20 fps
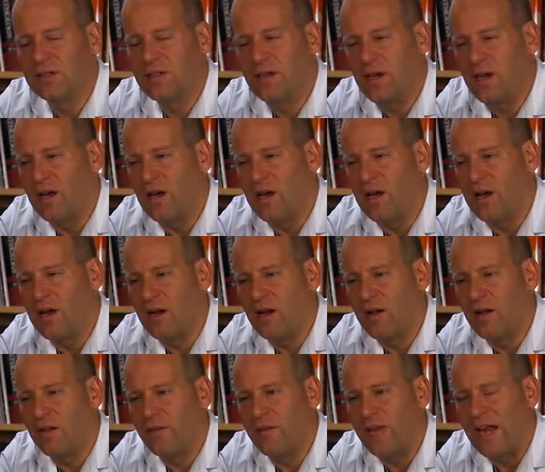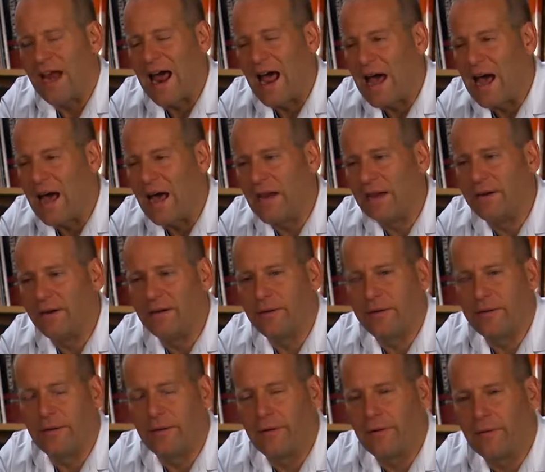that I
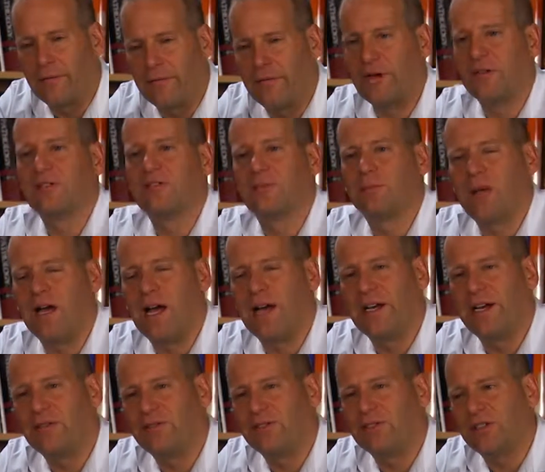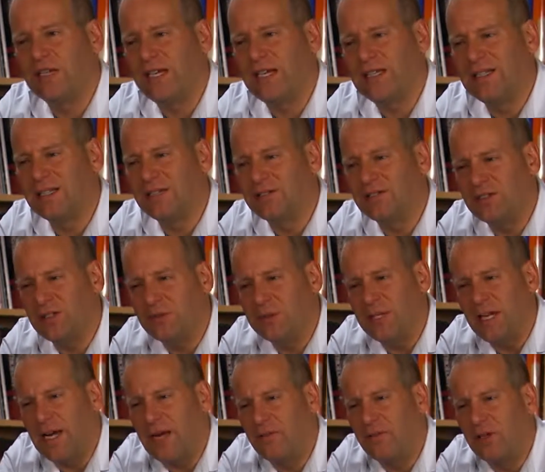or friends of mine have seen that seem
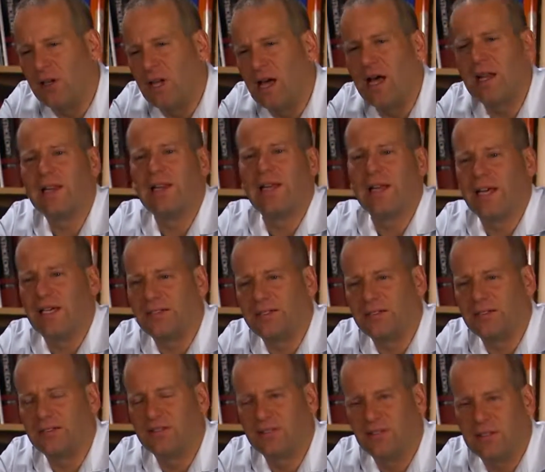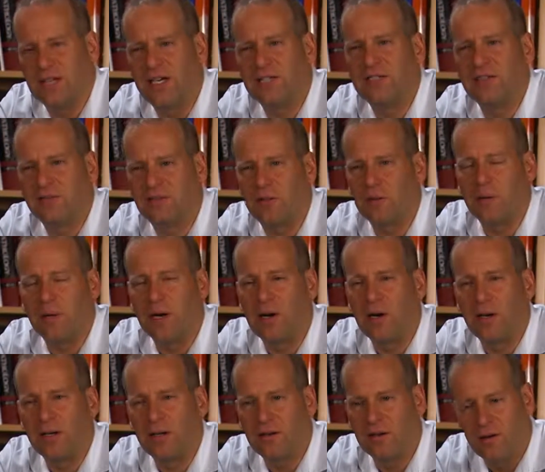to have a lot less scientific
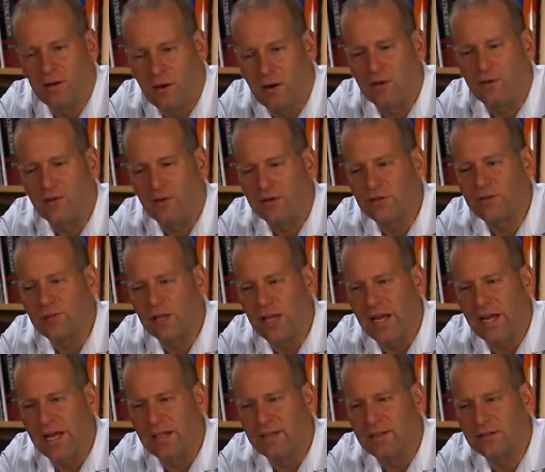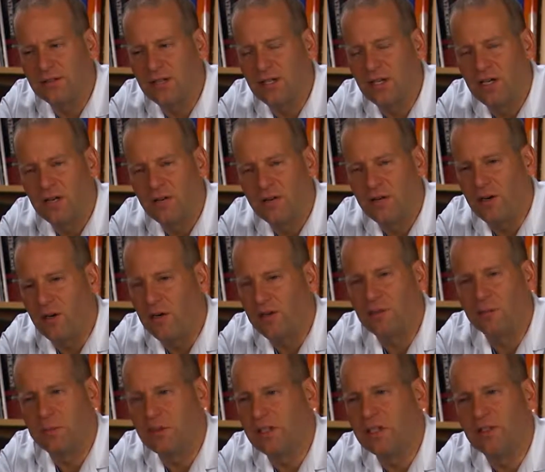merit on first glance that
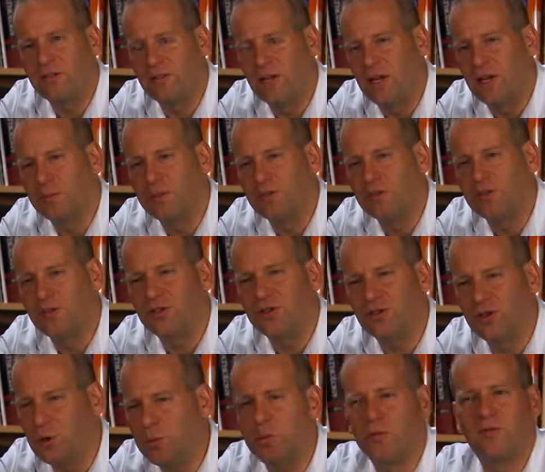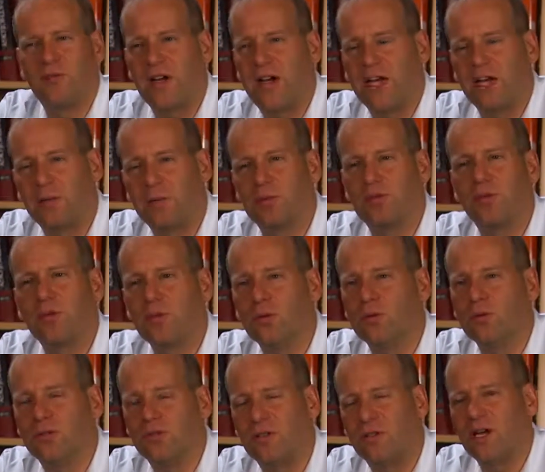ultimately developed into super valuable
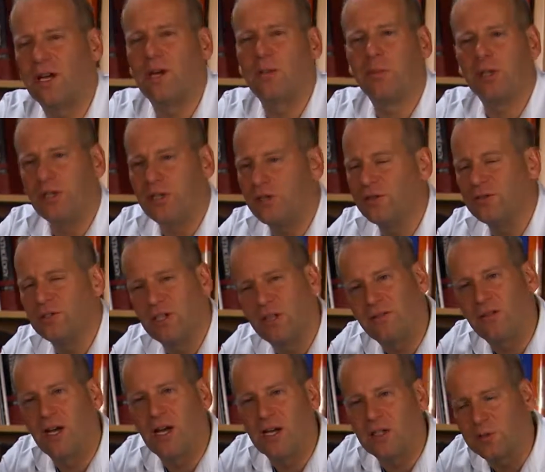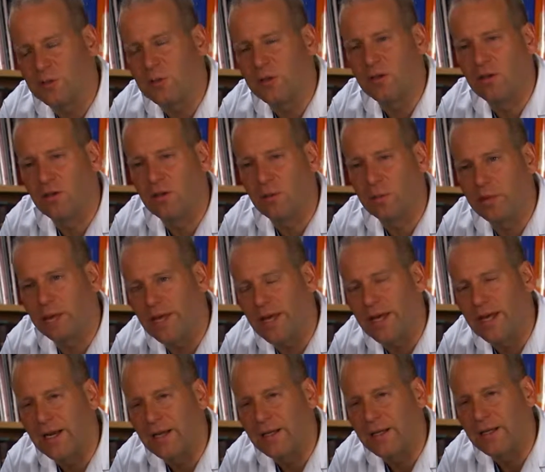tools that are now being used in every hospital on the
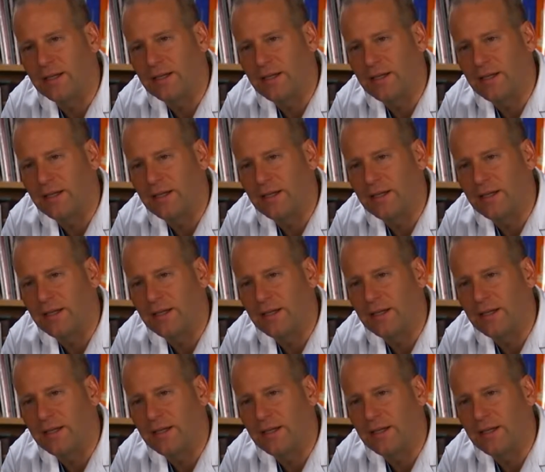planet.